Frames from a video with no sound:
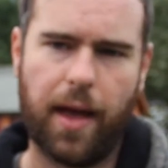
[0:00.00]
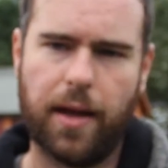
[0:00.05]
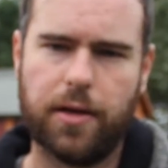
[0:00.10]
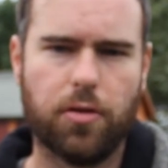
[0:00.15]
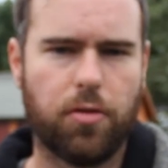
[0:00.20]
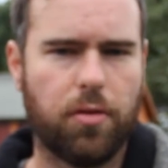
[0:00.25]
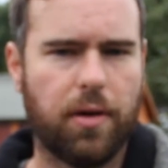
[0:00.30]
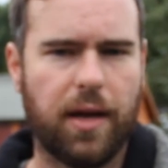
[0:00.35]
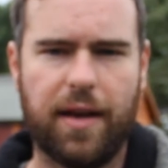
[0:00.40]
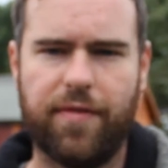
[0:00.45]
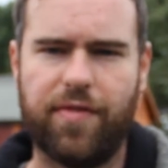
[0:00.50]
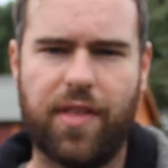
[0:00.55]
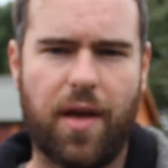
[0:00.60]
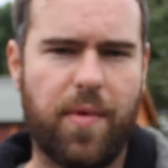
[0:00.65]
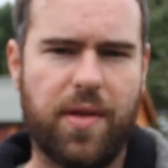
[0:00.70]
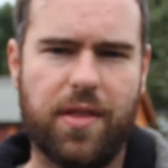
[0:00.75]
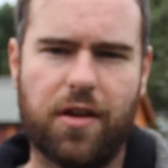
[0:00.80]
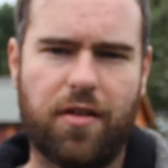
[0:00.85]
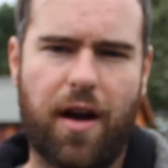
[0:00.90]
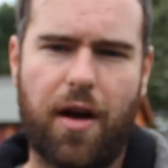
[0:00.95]
Don't leave them
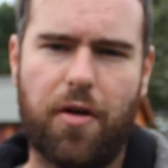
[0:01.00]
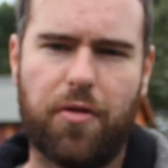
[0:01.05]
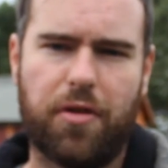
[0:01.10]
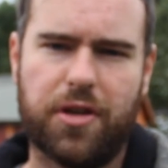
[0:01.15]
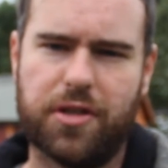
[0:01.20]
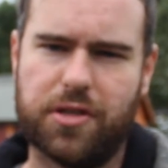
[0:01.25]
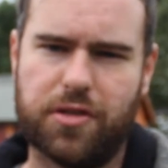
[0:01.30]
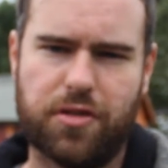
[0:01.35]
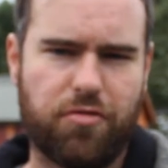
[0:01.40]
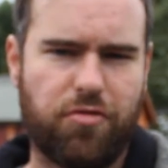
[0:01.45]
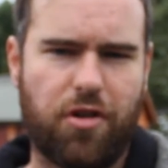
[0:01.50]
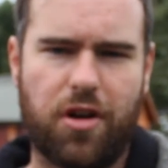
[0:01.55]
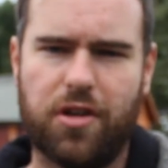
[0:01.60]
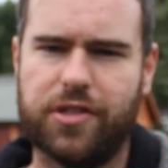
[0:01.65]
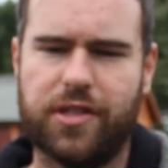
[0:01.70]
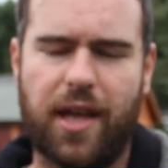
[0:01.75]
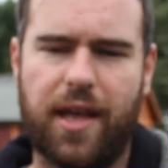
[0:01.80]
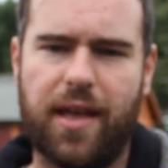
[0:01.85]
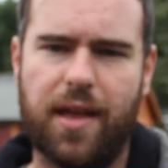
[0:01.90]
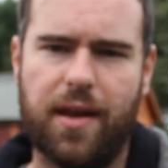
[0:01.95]
in the ground because the rot will
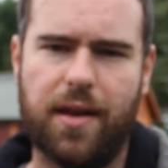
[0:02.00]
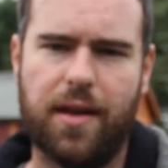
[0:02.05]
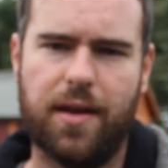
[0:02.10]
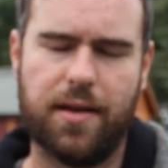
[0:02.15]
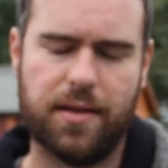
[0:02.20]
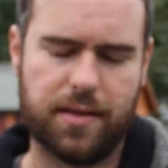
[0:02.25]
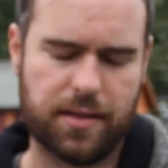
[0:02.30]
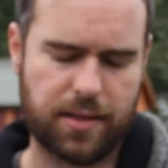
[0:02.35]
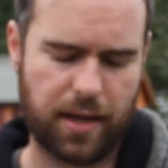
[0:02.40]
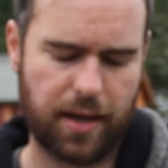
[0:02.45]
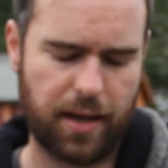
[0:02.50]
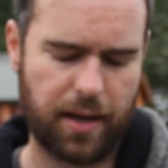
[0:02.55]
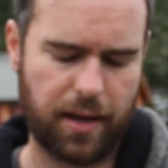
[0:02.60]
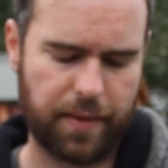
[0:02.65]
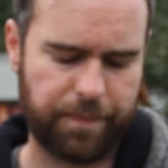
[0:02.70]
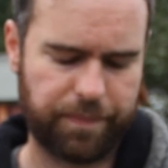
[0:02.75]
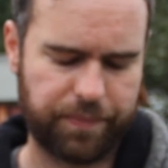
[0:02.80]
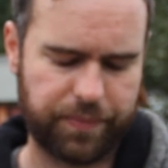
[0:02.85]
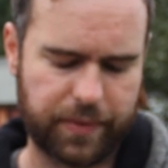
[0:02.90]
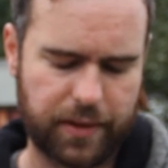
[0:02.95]
set in,
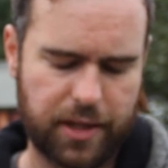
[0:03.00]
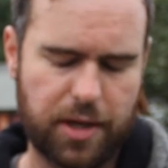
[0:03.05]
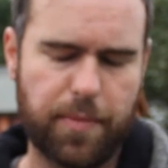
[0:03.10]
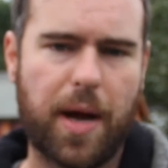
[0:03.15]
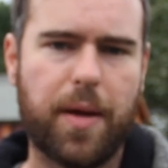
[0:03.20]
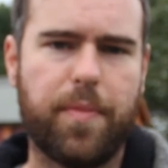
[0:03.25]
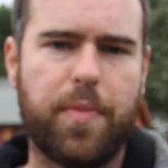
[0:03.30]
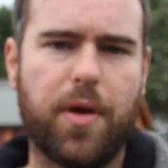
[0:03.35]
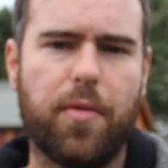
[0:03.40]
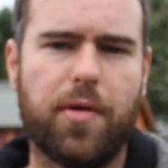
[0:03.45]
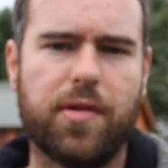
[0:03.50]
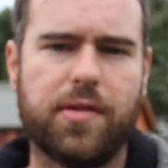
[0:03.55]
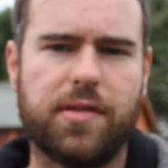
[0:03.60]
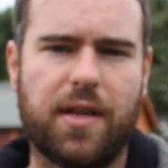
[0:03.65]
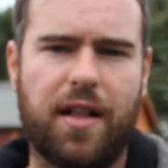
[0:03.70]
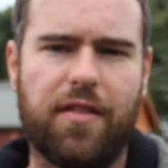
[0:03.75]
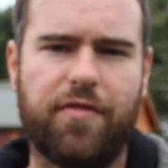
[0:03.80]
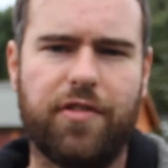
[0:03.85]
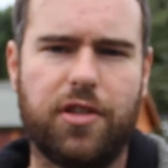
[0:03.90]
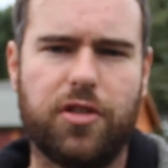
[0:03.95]
and you might be able to
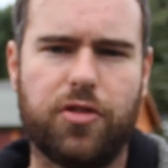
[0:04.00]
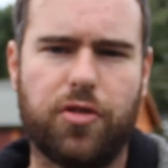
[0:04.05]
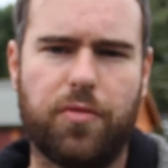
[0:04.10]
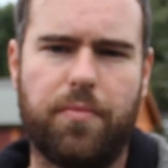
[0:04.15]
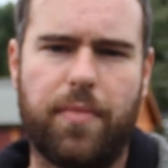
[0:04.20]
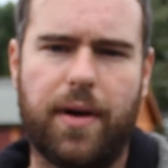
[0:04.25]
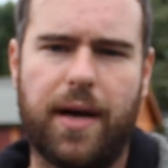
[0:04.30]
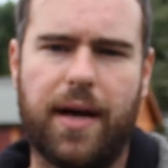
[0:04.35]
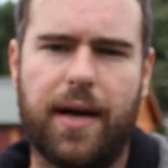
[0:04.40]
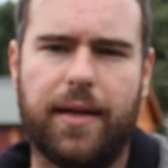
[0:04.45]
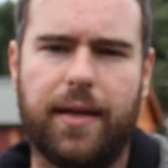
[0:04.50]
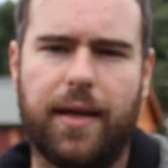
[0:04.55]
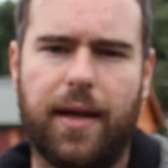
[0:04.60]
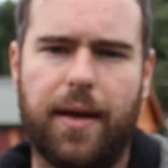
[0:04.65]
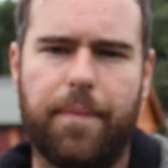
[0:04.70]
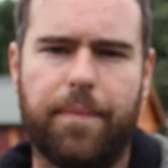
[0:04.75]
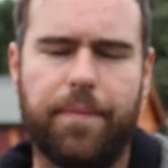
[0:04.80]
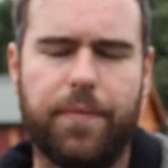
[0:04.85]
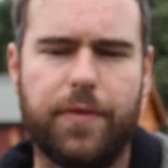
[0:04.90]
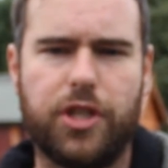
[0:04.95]
salvage some by
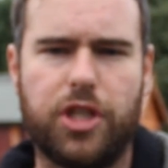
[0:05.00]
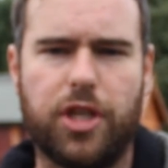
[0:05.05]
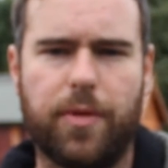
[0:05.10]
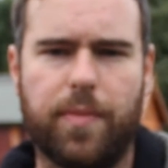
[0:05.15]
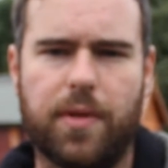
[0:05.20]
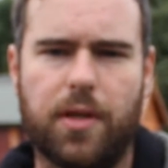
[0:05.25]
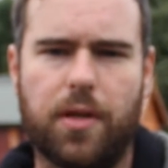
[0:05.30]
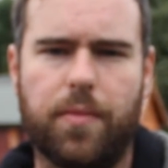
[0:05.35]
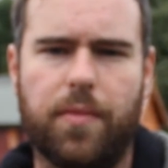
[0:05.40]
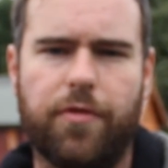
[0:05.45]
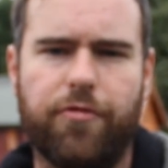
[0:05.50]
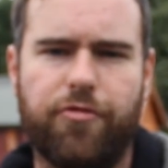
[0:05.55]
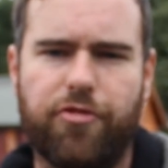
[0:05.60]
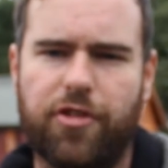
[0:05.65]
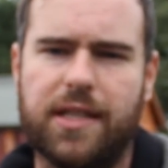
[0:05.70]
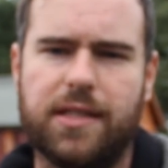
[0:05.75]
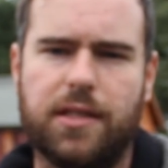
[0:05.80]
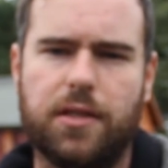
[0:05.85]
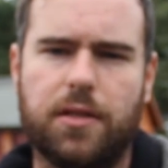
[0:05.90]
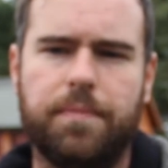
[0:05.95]
chipping them and
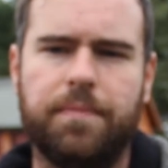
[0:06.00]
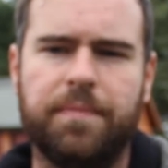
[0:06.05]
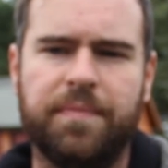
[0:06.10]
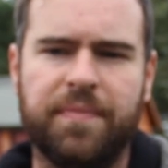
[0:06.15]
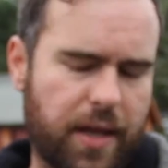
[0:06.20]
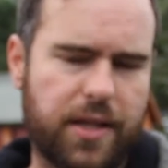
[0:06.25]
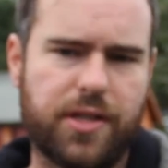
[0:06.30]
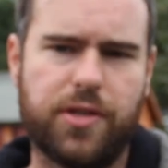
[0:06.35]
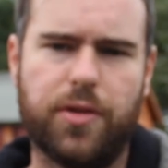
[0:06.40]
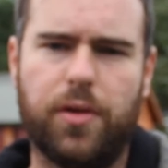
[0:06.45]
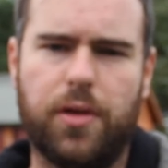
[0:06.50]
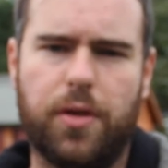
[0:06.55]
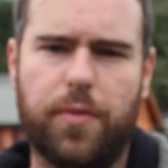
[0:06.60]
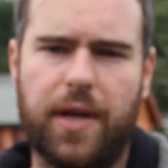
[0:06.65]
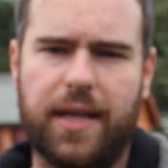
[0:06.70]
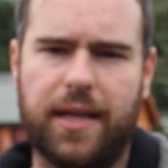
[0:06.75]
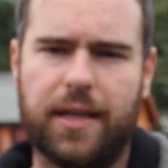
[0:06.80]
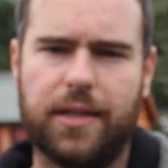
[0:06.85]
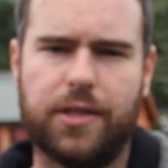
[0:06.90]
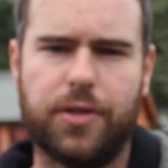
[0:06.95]
freezing them. That's the only
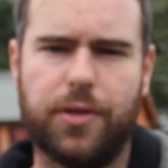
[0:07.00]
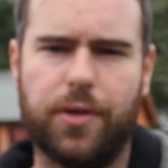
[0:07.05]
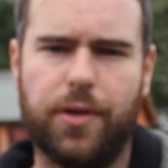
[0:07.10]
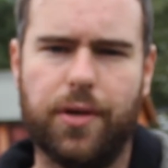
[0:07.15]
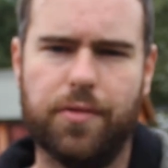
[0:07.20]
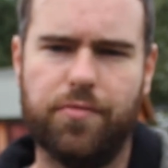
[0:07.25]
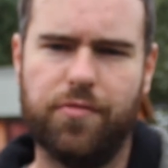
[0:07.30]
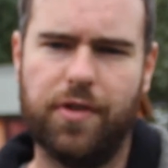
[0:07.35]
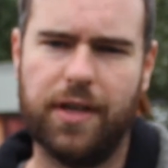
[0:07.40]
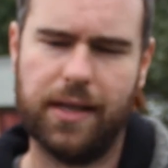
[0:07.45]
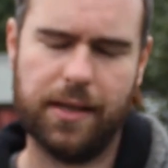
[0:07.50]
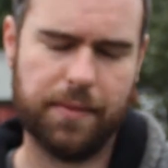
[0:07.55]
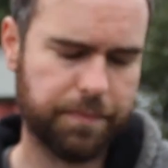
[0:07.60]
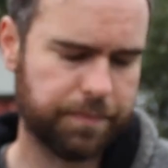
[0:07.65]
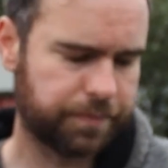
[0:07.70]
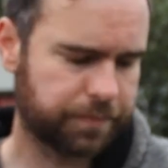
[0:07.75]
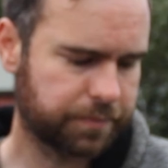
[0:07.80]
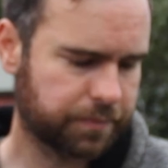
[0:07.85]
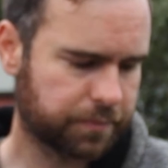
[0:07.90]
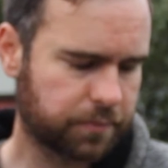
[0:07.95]
way you can store them really,
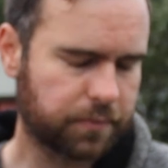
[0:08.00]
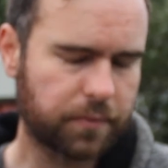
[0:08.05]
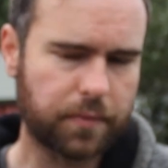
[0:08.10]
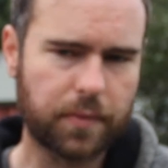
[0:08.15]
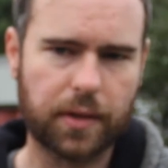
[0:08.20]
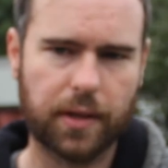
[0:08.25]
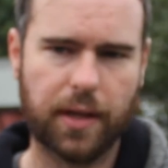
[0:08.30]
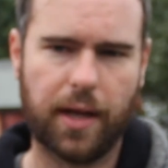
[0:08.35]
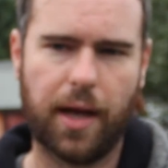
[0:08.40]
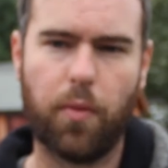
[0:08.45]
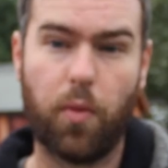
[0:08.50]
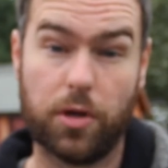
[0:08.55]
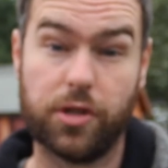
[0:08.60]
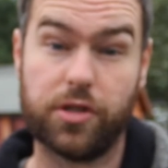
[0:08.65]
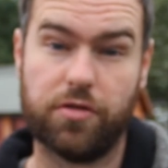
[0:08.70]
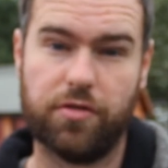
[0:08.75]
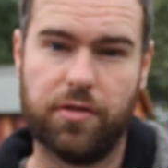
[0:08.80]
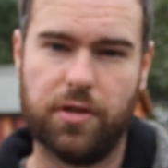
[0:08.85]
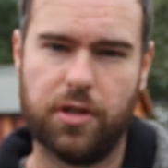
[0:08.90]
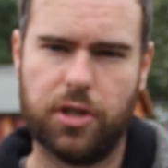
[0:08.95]
once
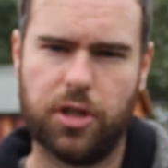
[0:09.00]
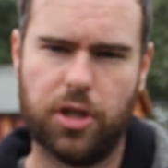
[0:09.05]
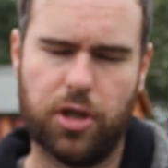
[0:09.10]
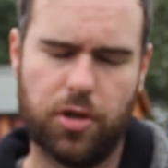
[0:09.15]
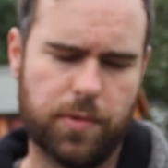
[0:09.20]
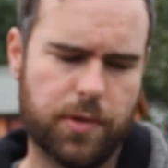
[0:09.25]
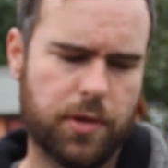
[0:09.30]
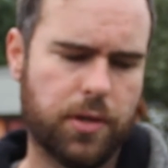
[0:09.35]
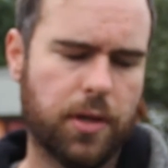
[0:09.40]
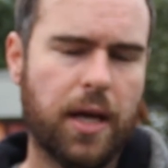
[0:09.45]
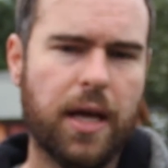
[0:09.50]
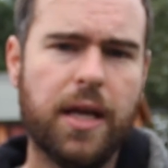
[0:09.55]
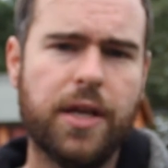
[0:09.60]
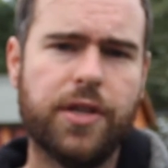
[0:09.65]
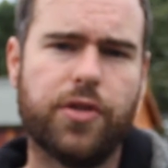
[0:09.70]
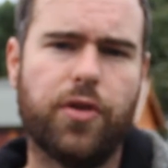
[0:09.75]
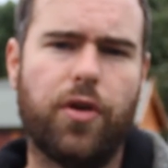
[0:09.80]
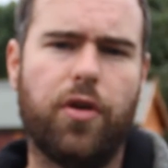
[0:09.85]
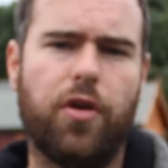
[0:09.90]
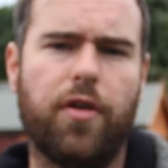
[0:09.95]
they're in the tubers.
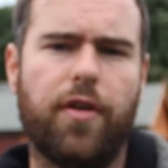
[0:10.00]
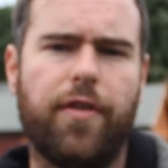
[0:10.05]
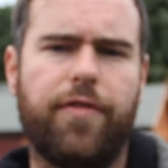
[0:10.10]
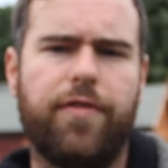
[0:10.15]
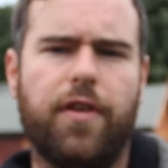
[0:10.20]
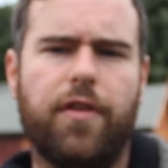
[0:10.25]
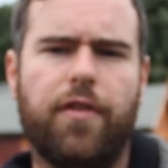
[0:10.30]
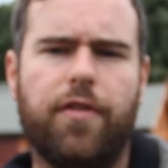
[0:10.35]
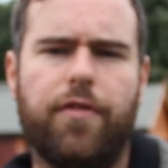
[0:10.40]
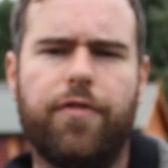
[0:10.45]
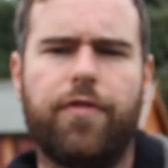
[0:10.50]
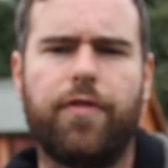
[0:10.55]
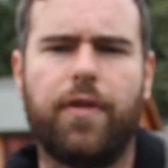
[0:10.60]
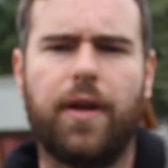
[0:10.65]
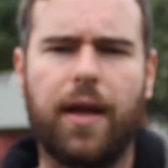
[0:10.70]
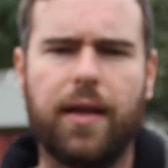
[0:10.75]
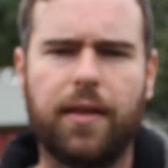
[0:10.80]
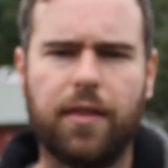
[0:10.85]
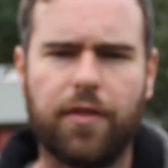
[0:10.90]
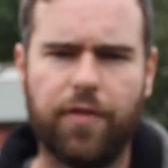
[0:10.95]
So if you've
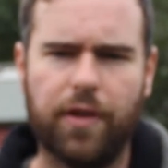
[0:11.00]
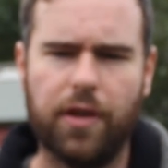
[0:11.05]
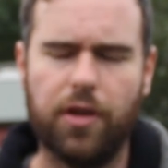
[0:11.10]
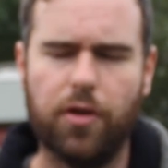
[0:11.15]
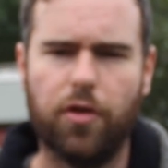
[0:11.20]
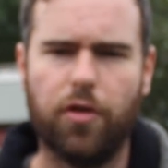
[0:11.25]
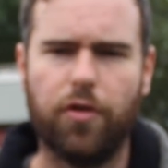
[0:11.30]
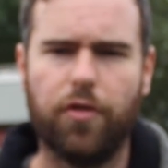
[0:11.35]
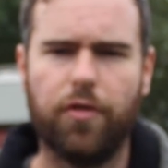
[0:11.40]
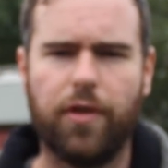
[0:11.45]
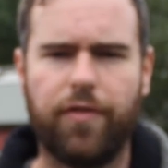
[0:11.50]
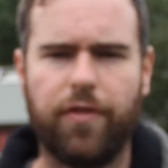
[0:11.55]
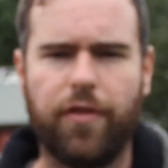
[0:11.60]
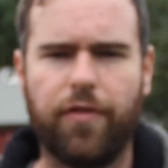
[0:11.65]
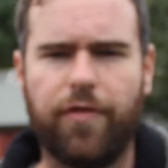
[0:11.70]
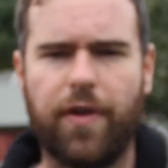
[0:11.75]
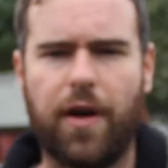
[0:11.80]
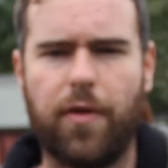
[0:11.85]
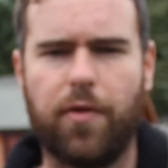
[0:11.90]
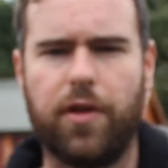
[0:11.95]
liked the video, if you
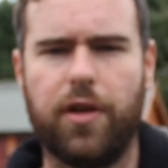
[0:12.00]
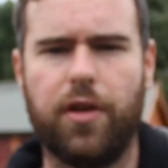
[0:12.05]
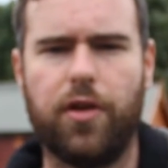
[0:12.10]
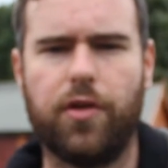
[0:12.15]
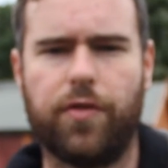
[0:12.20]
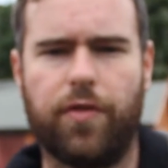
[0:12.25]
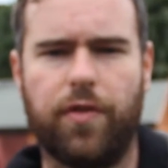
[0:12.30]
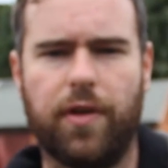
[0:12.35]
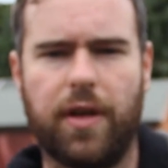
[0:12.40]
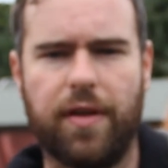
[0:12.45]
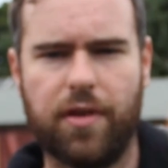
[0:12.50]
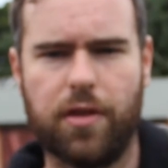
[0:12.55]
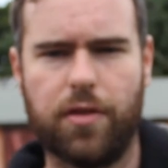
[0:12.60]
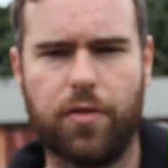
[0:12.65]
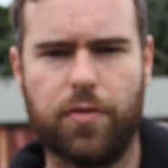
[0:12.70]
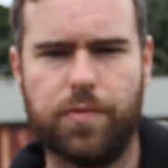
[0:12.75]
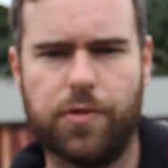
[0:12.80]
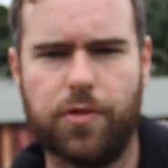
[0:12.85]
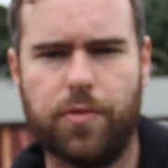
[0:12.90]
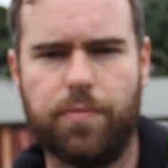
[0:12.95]
found it useful, give it a
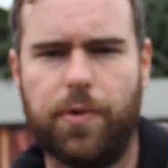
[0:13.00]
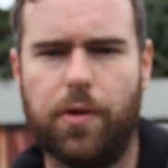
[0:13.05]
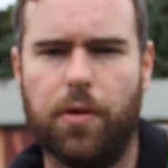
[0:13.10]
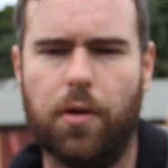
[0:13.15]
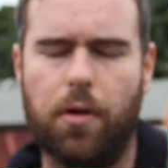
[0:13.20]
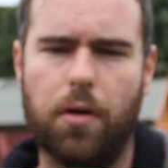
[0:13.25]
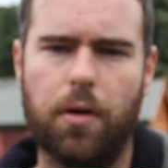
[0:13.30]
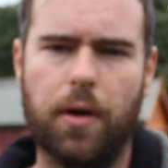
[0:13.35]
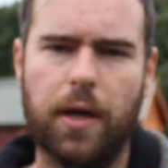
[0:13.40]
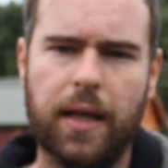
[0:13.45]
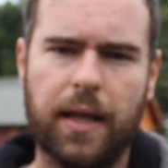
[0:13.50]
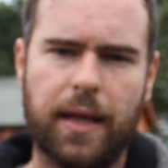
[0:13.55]
thumbs up below.